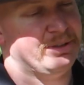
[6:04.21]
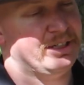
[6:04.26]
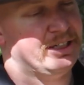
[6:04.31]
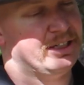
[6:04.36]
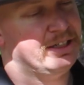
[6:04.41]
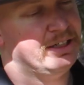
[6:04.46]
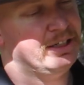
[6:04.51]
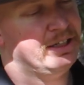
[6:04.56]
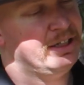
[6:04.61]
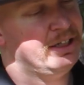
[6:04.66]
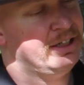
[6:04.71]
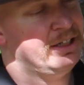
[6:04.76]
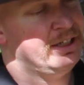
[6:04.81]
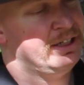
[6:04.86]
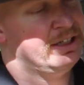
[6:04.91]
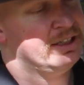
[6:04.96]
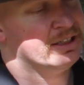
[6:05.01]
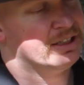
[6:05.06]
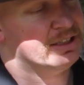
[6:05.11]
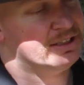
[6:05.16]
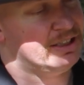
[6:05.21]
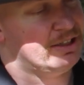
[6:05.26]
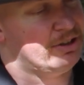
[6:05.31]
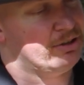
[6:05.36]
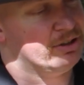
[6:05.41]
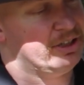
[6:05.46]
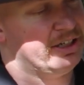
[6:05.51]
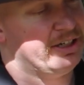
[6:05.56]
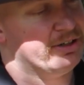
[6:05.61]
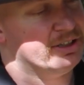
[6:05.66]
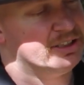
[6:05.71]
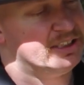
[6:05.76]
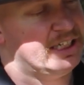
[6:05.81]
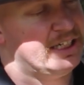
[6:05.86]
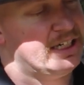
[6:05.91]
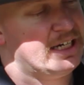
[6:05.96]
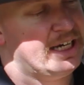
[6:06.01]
I mean, like I said earlier, it's a